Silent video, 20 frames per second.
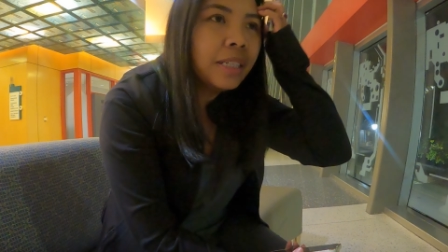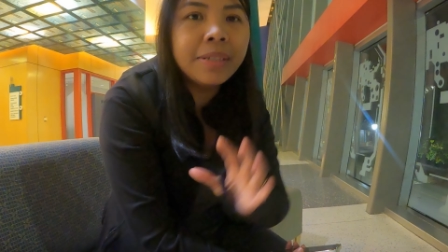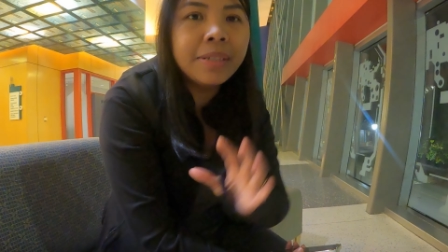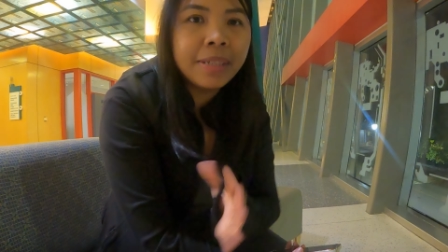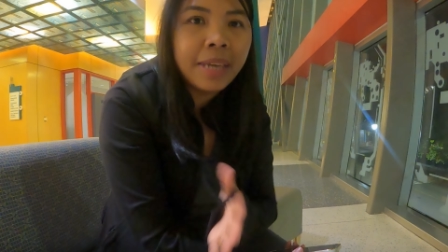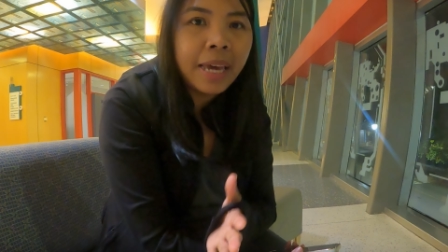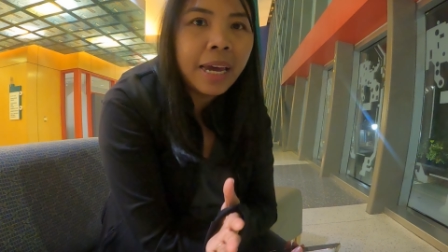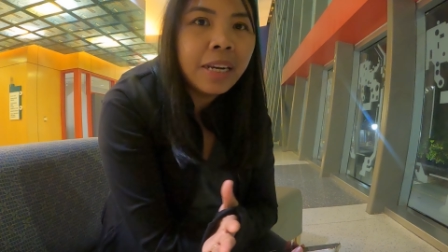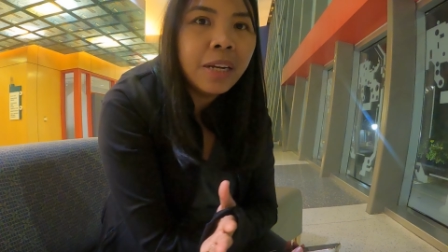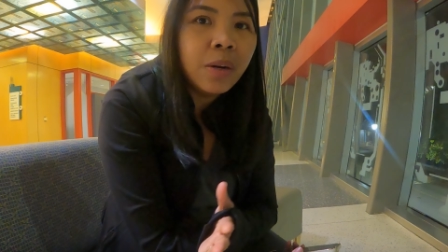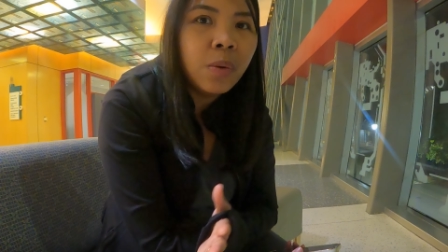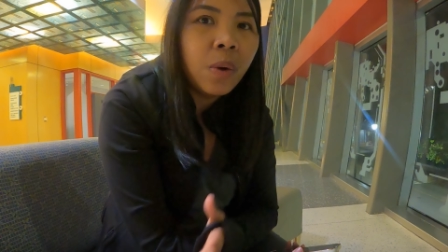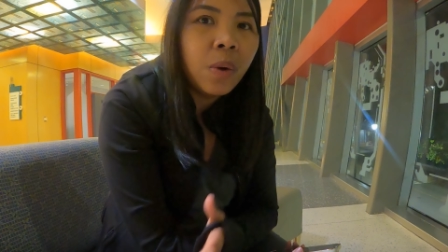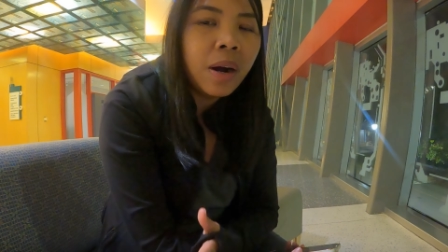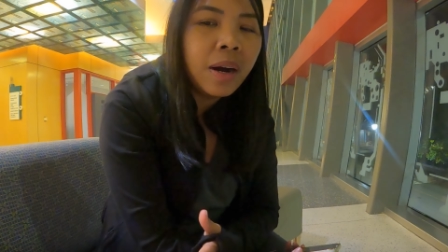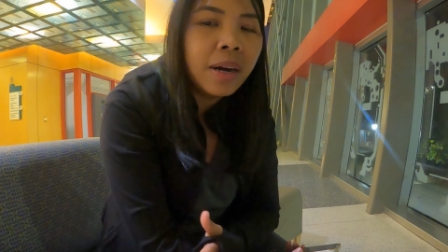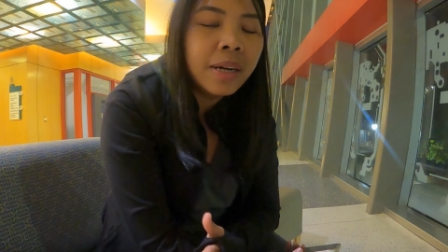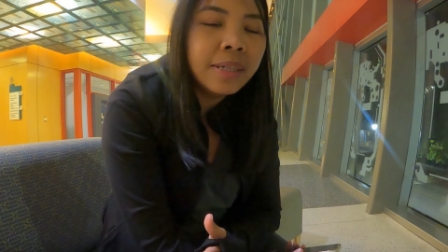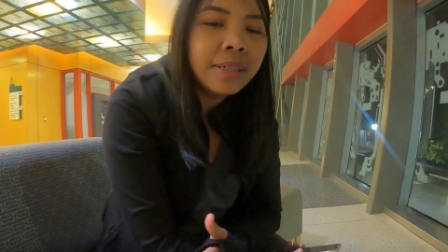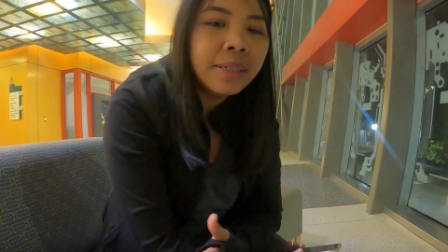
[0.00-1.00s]
scanning
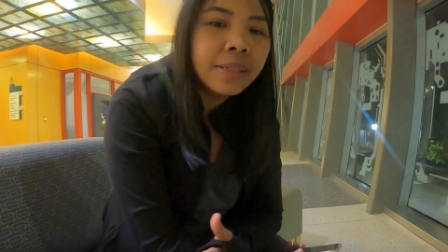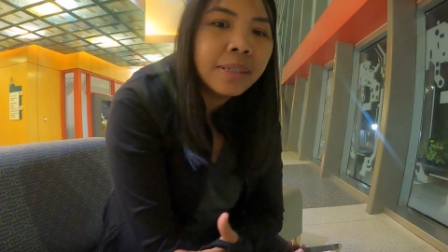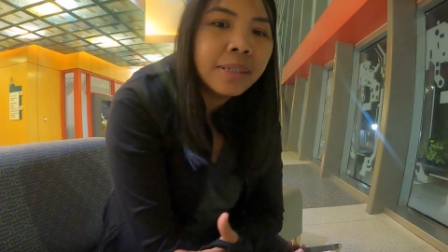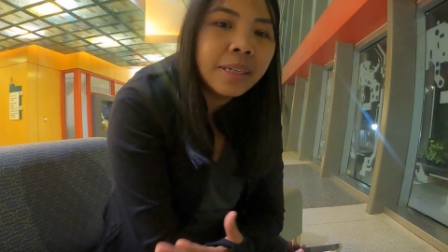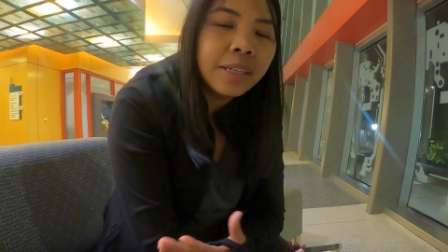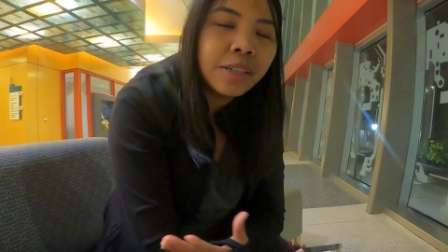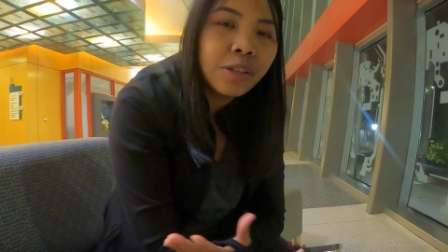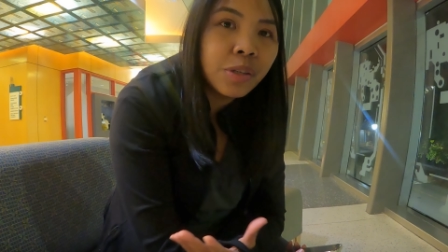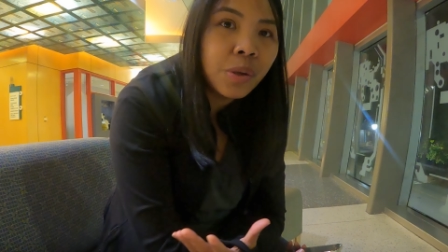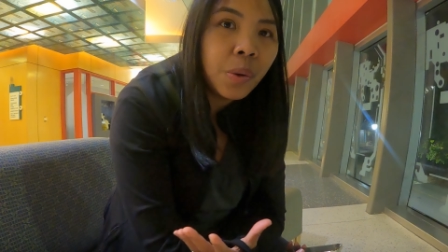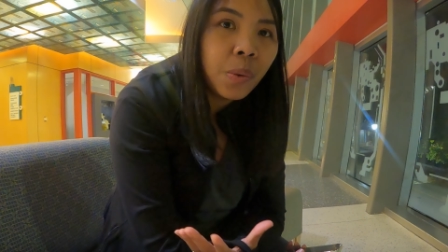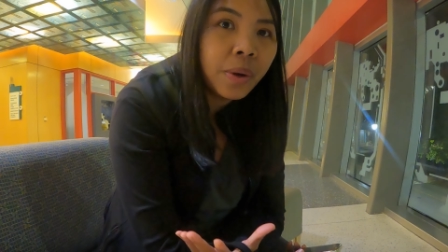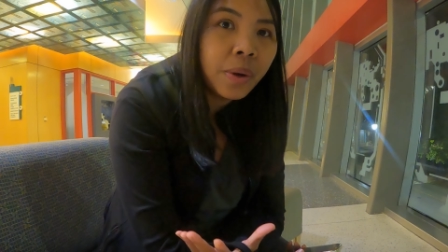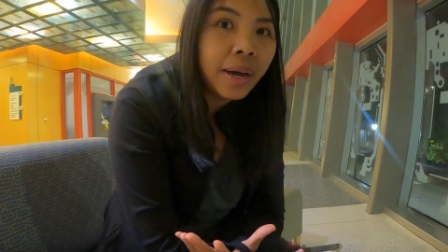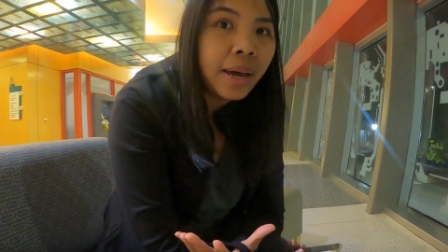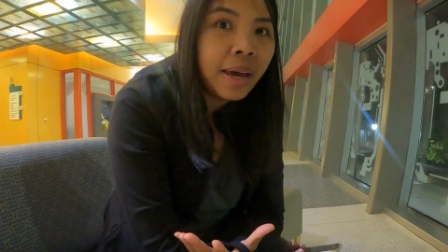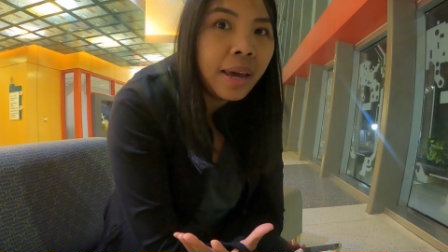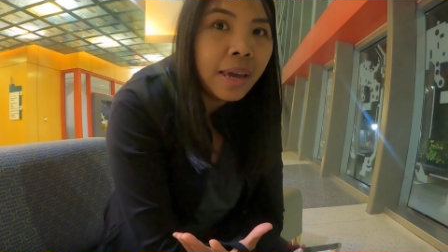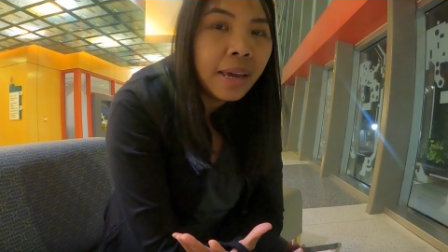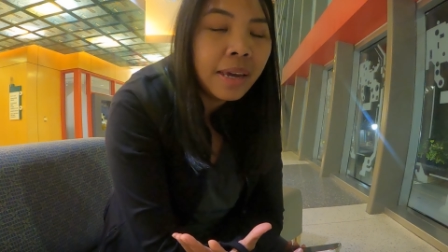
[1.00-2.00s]
wise it's
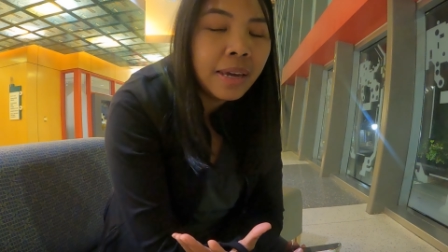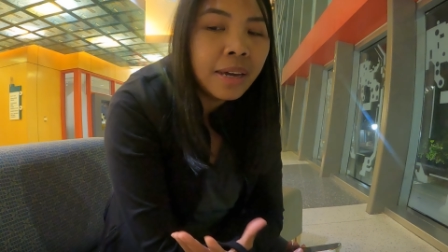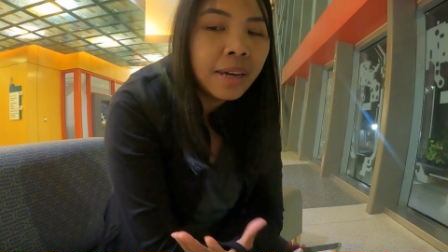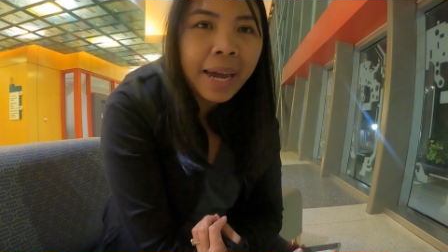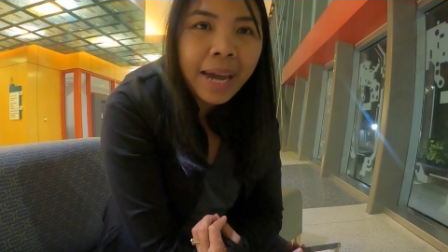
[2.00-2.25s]
okay.